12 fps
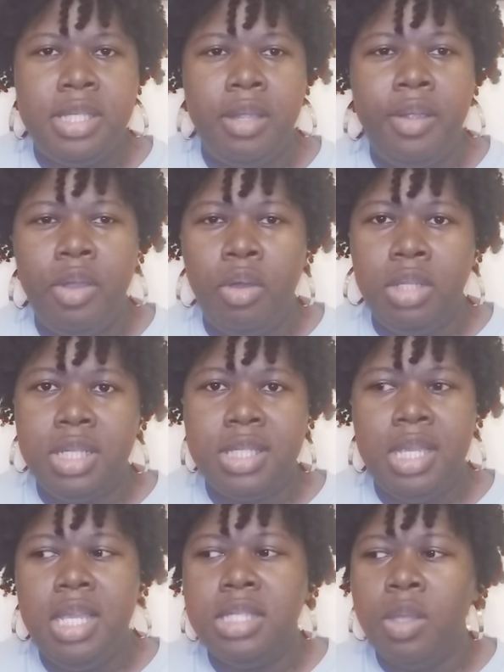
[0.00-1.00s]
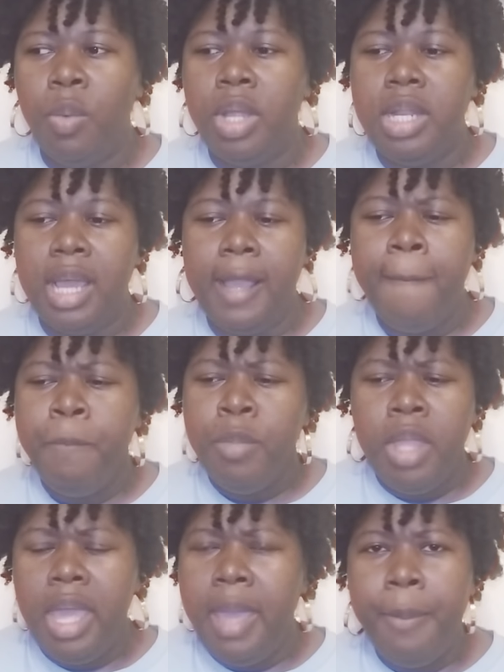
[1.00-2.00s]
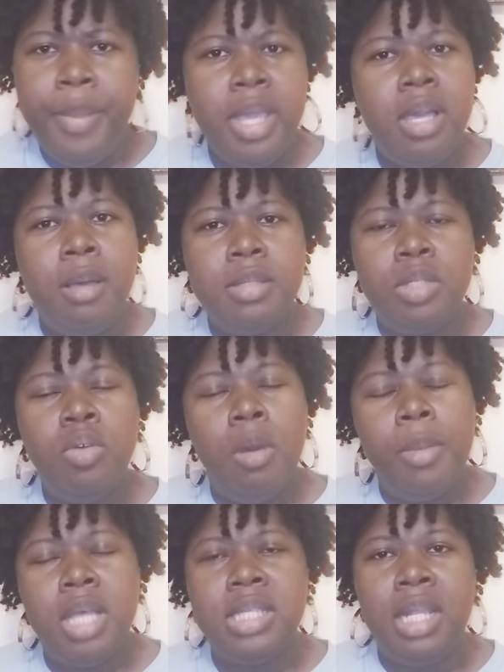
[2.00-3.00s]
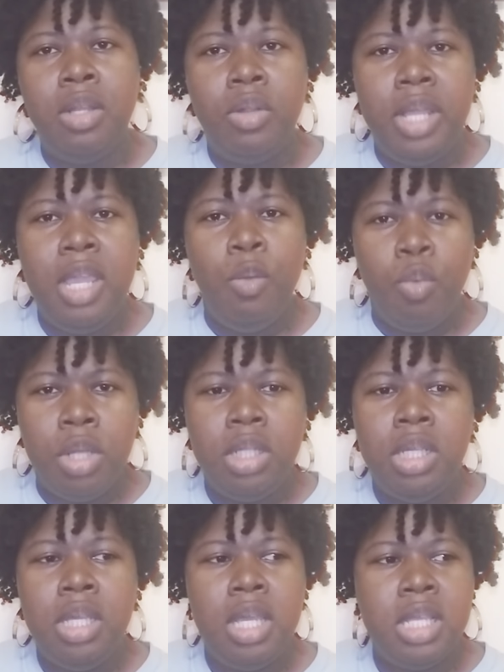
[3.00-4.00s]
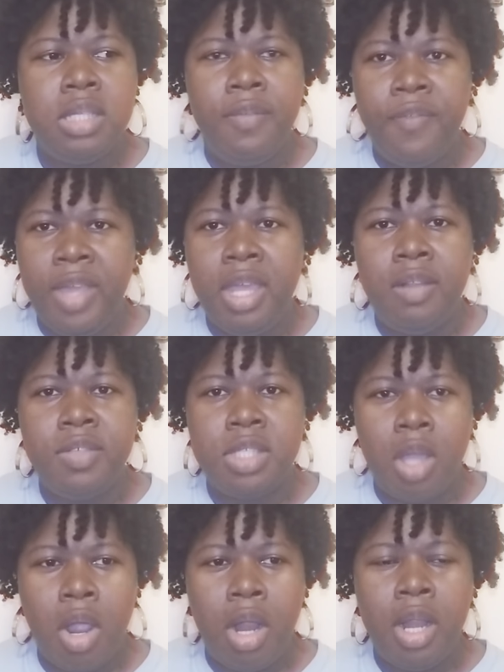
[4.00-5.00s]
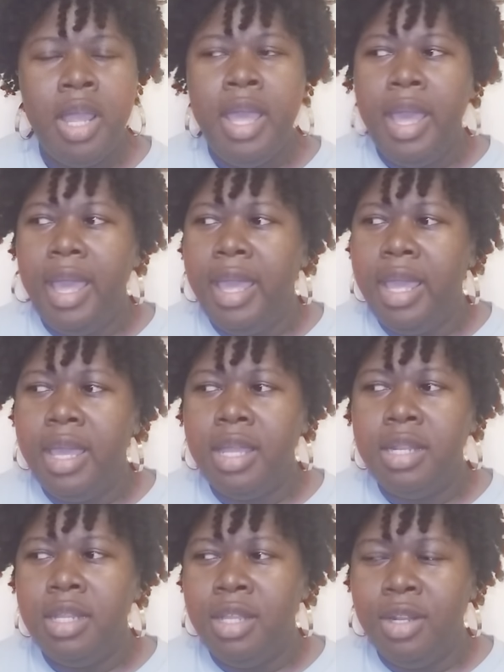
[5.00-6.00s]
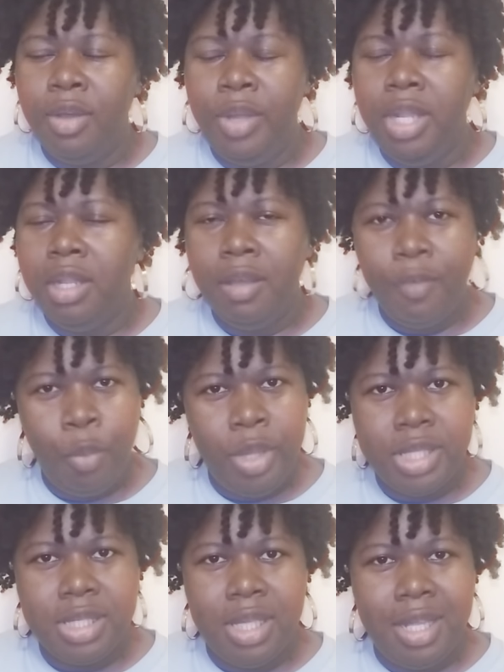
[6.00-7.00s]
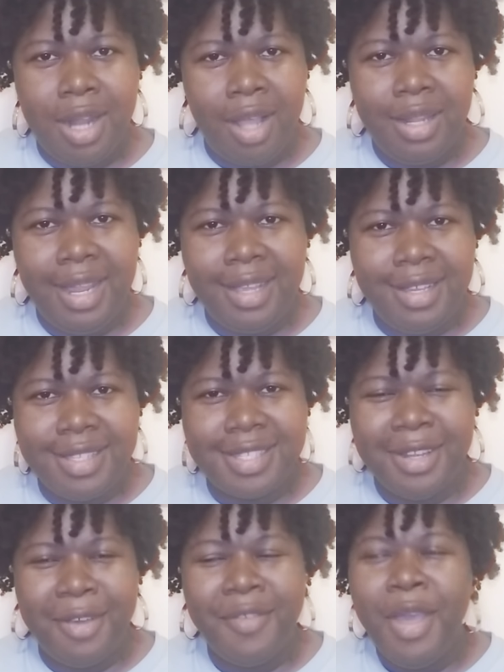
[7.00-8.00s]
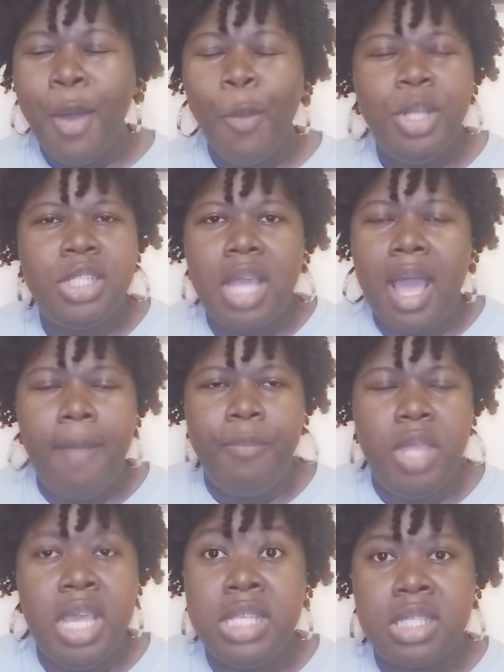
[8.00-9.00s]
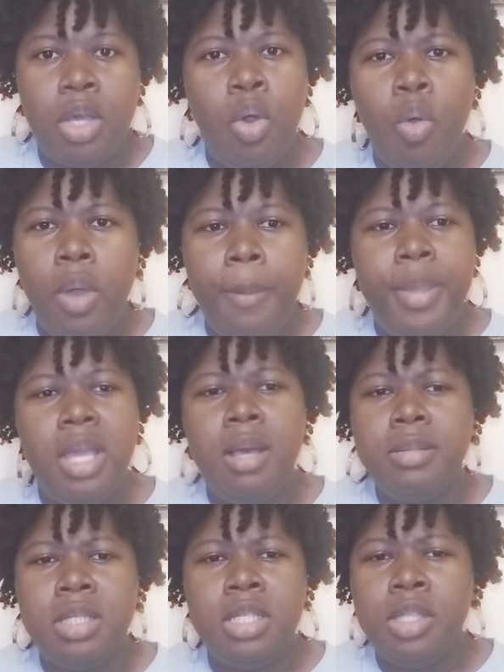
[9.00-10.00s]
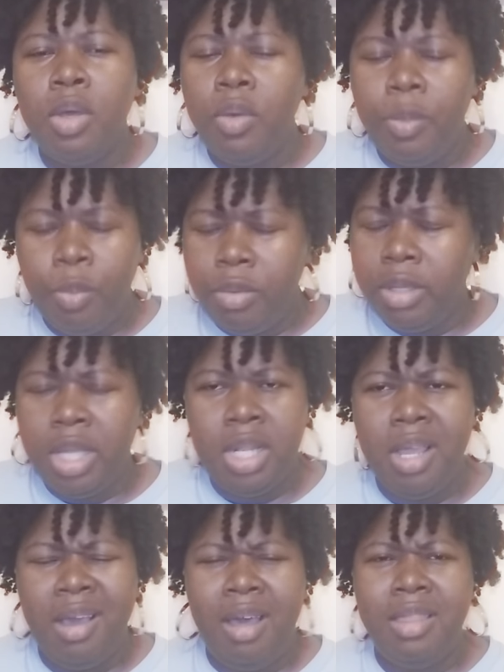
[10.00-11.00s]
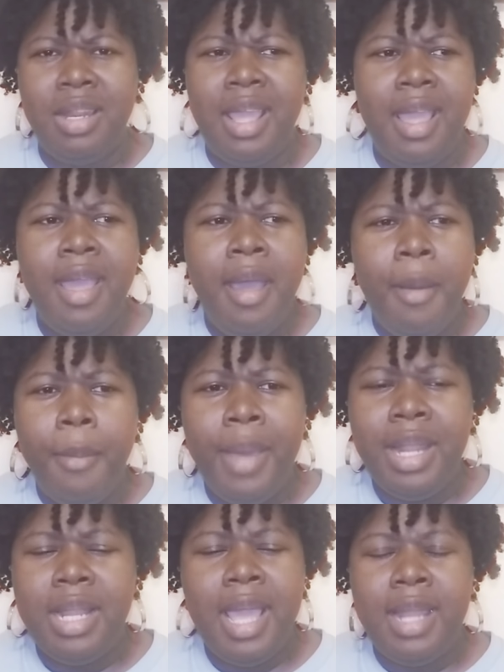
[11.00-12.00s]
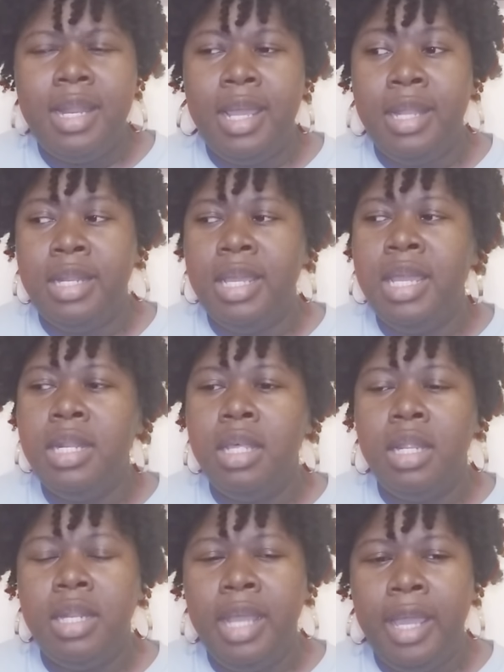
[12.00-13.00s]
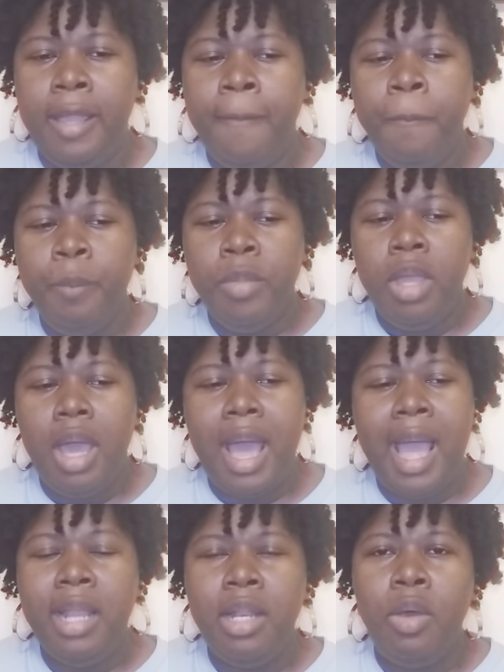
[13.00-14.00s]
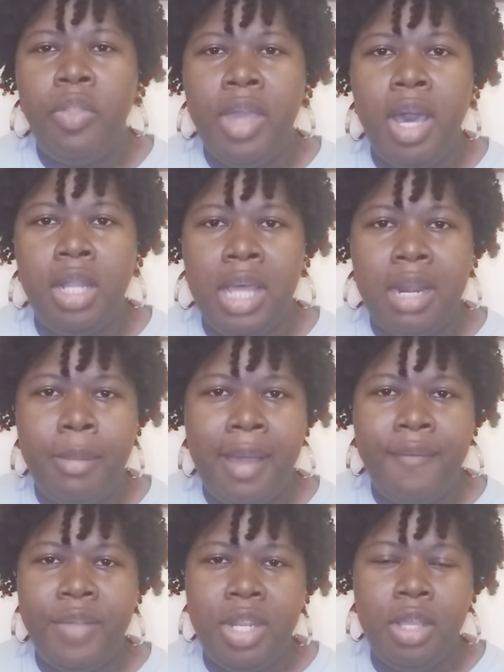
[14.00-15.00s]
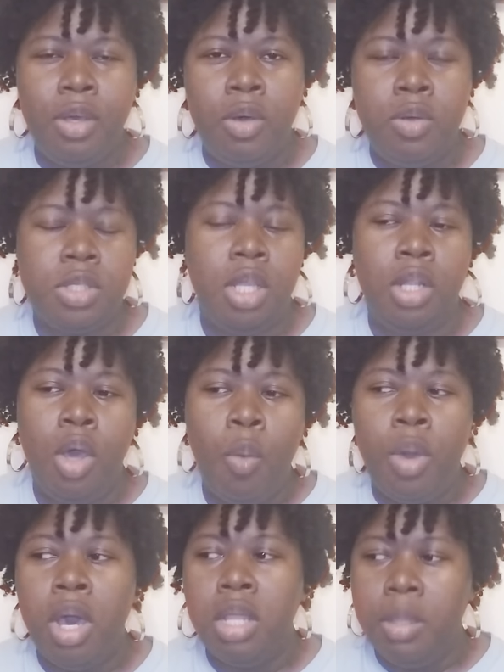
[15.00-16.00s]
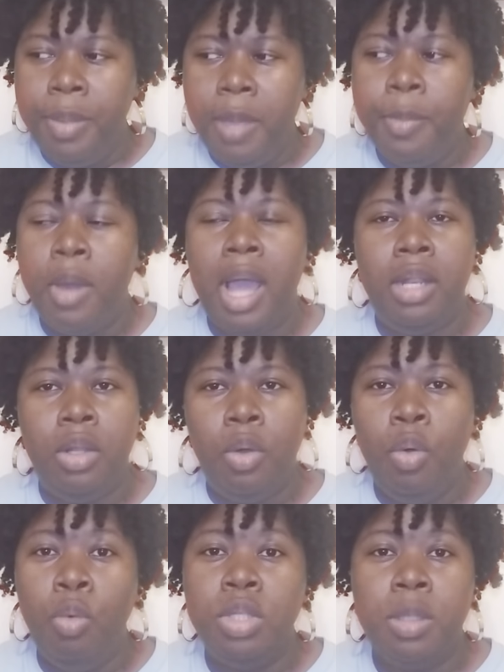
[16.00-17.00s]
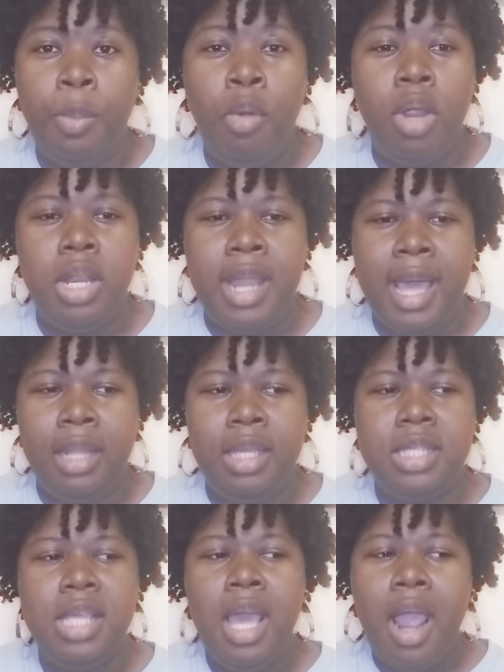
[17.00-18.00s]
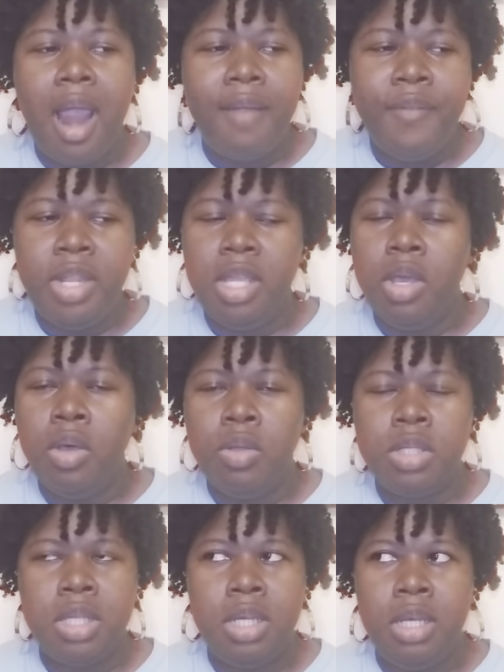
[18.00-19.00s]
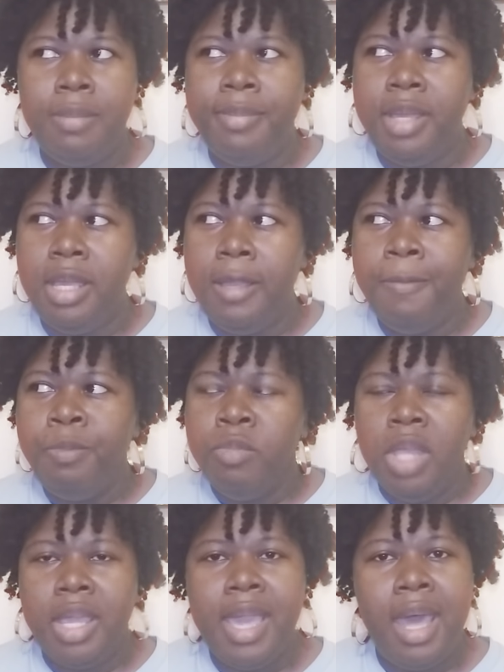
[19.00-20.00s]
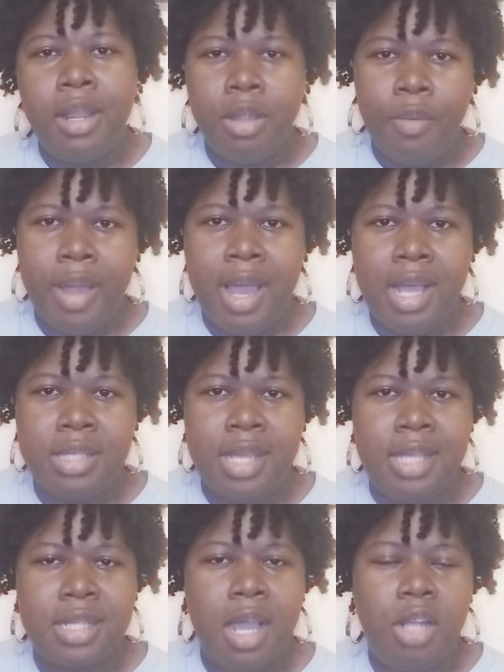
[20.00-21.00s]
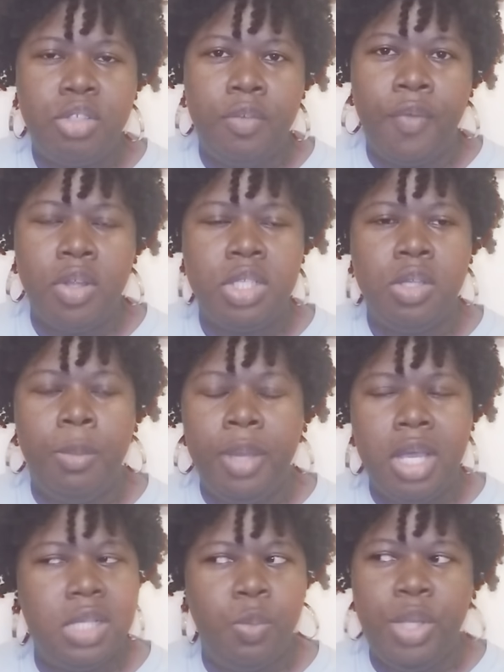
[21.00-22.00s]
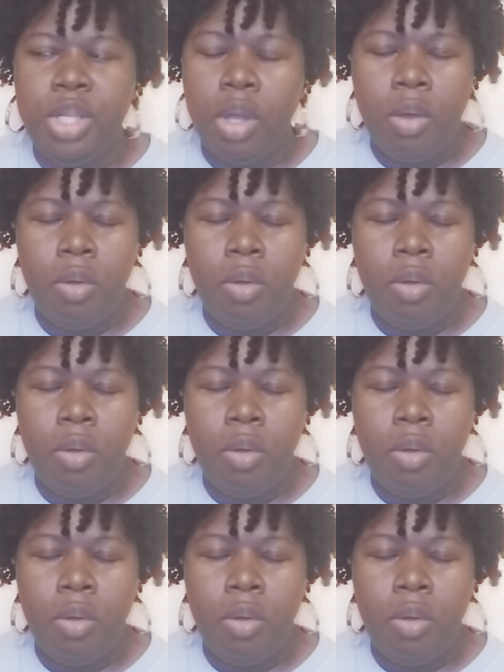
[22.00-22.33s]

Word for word: on the scenes or whatnot and big ups to him because I know that he really is a fan of Star and you know he loved Quincy and all of that good stuff, which is cool and big ups to Zoe and, and all of that. But at, at the end of the day, I know that a lot of my videos, along with other people I know who support Nalex, our videos could be categorized as controversial because we don't